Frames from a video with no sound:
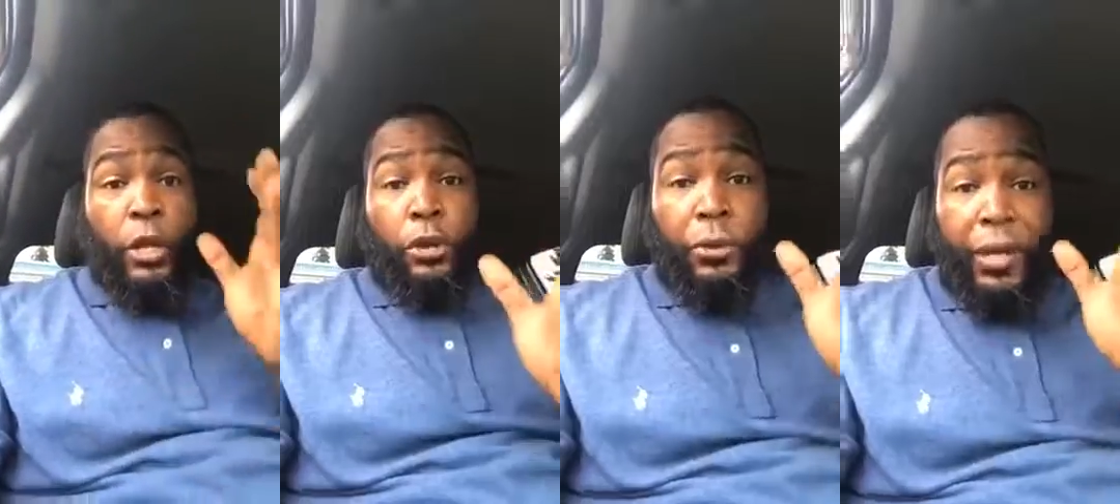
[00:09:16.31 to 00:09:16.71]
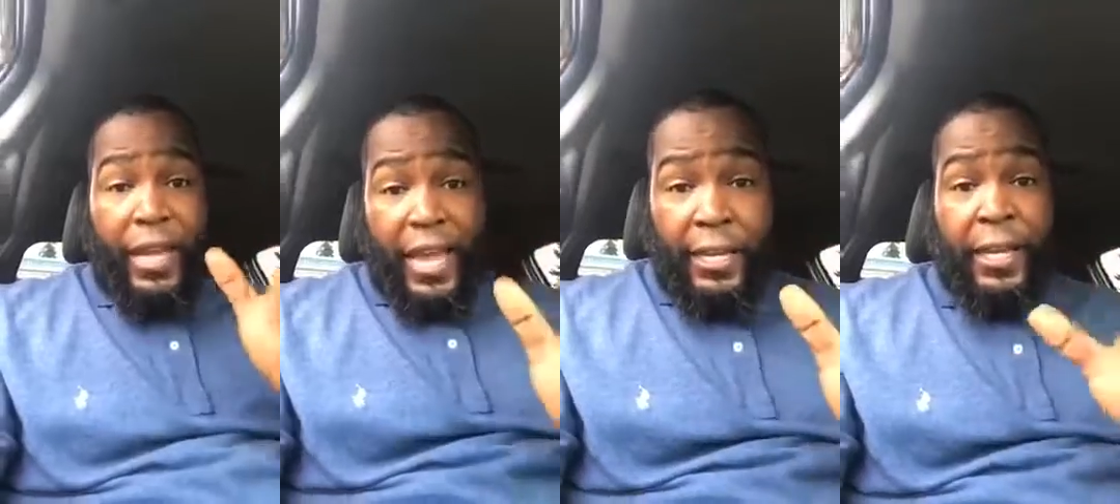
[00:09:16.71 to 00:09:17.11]

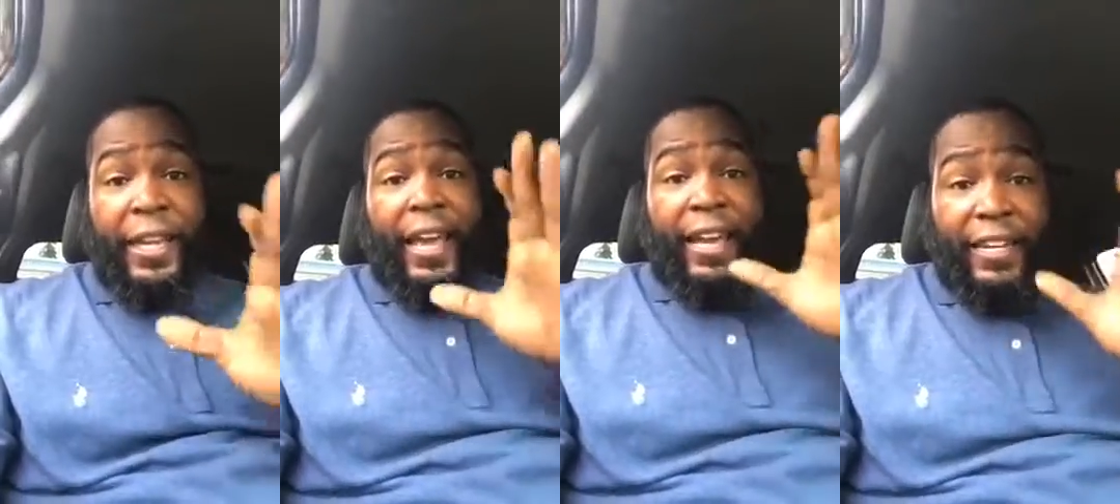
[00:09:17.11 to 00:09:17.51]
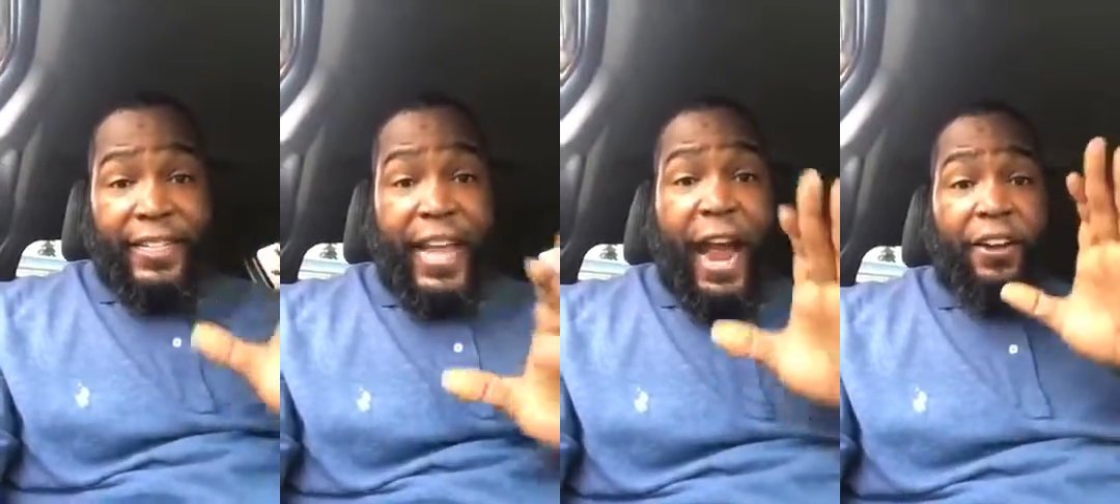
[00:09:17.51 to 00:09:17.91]
create an
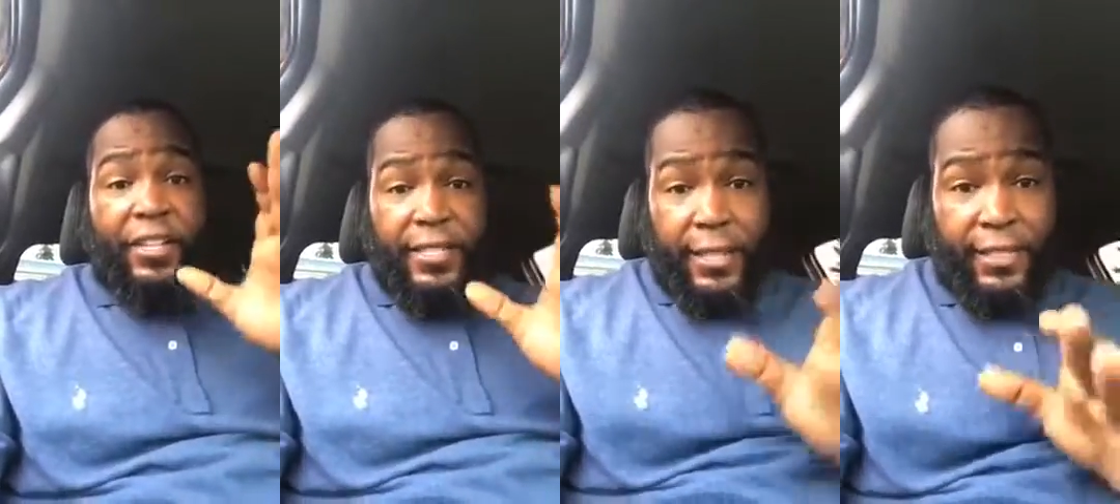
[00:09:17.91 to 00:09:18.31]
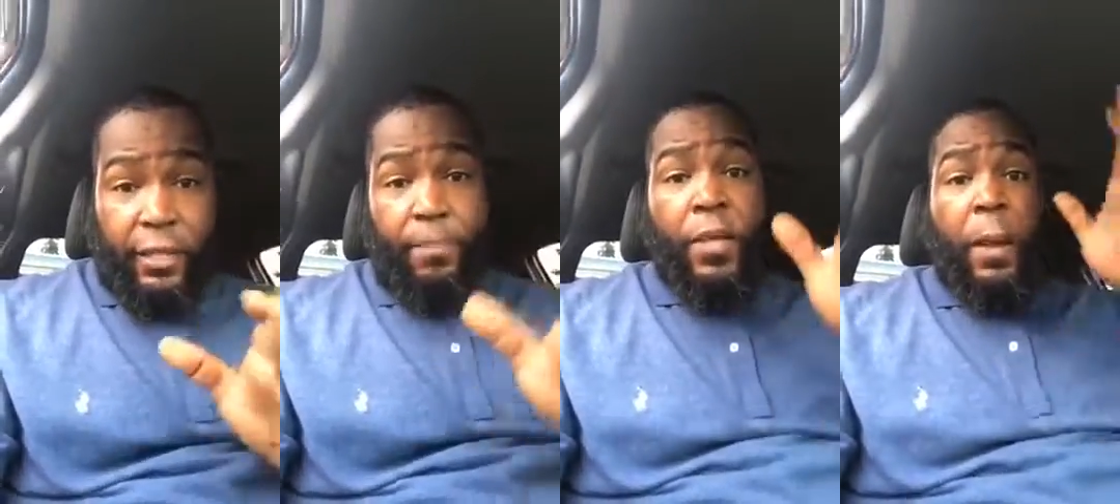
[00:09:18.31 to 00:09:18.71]
entire
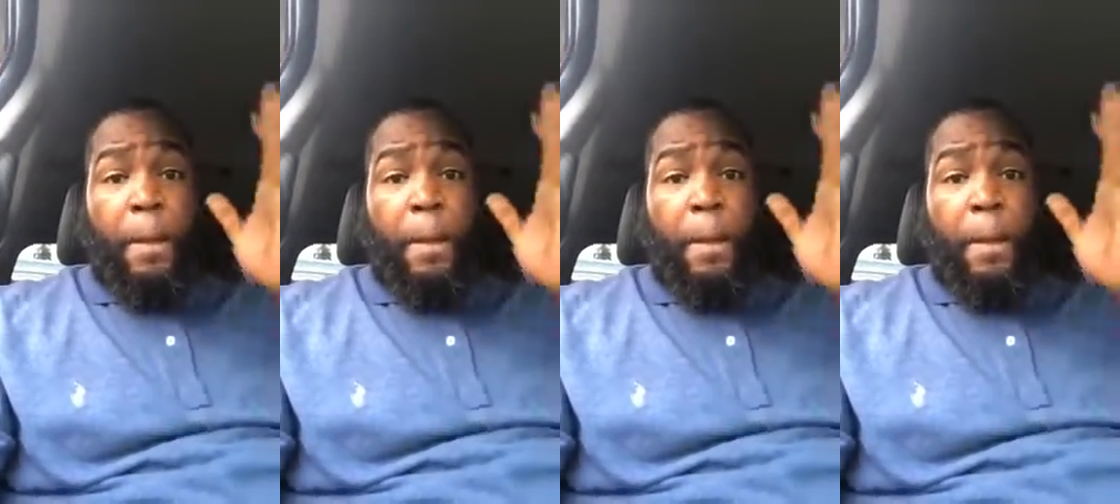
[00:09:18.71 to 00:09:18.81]
system